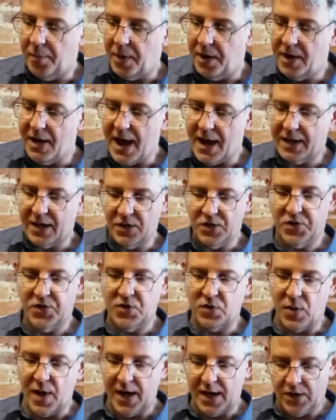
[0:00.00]
Neck is
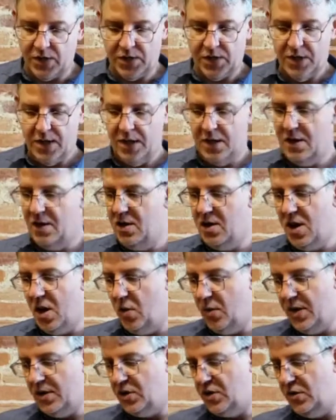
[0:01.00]
straight,
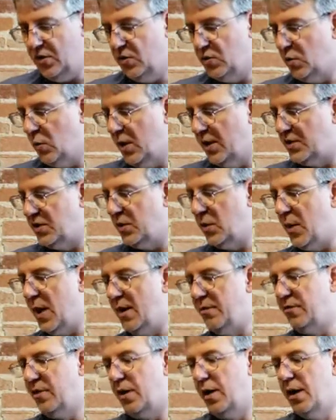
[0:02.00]
no issues
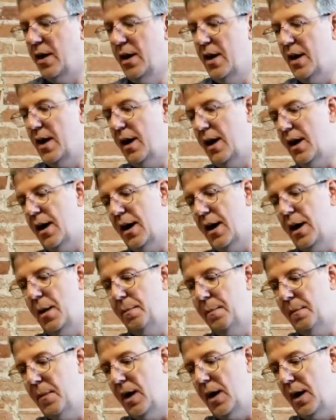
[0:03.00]
whatsoever.
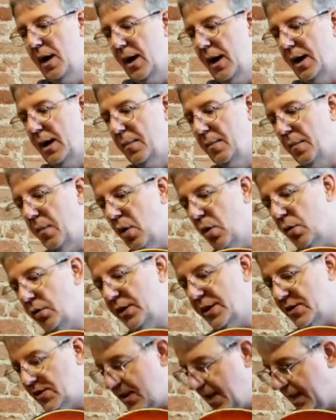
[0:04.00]
I am
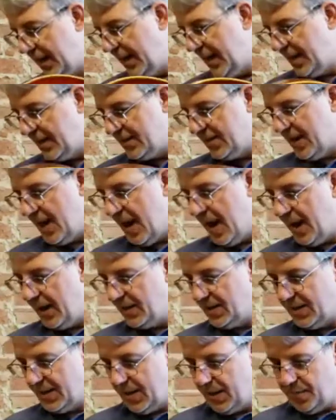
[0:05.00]
only selling it
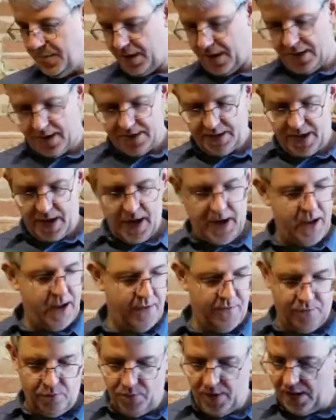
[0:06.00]
honestly because I
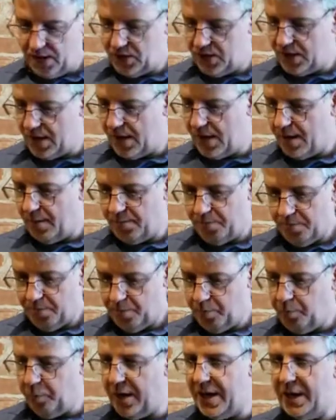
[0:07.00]
have reached
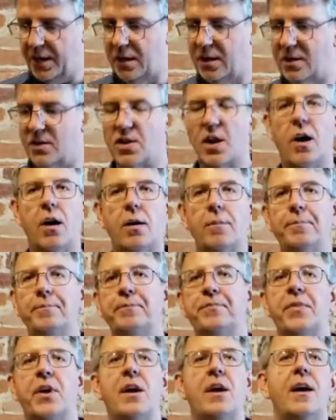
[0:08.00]
peak guitar.
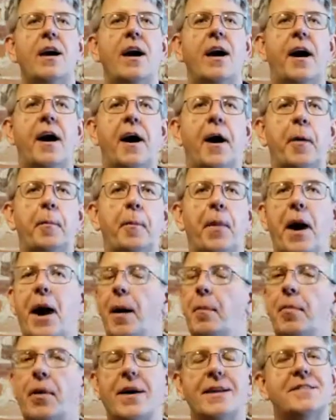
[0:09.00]
I
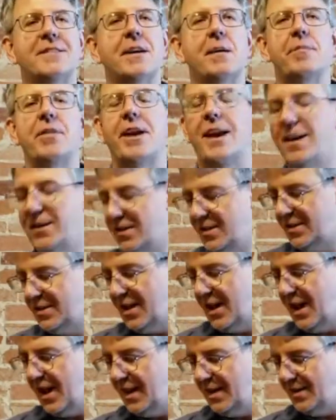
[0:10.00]
bought something else
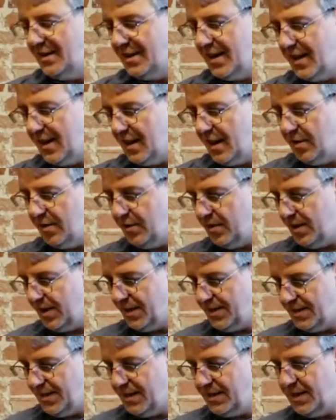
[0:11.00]
and other
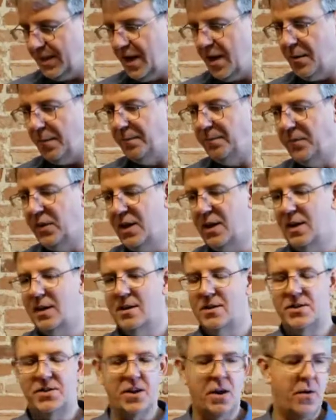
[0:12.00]
things need to go.
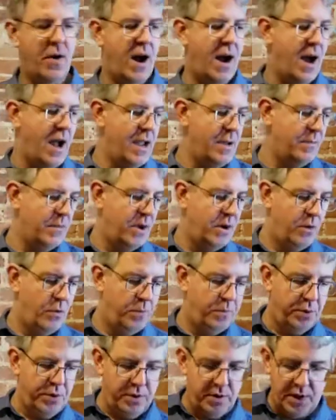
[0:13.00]
So I am going to
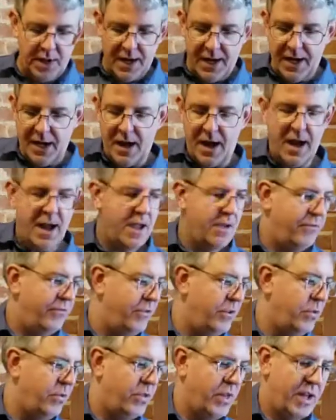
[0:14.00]
play a
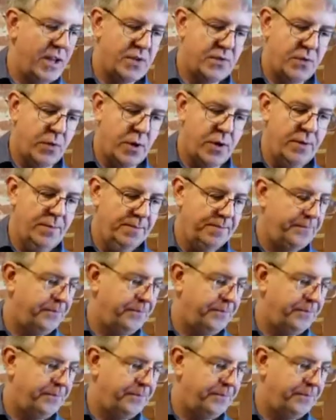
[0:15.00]
few things for you.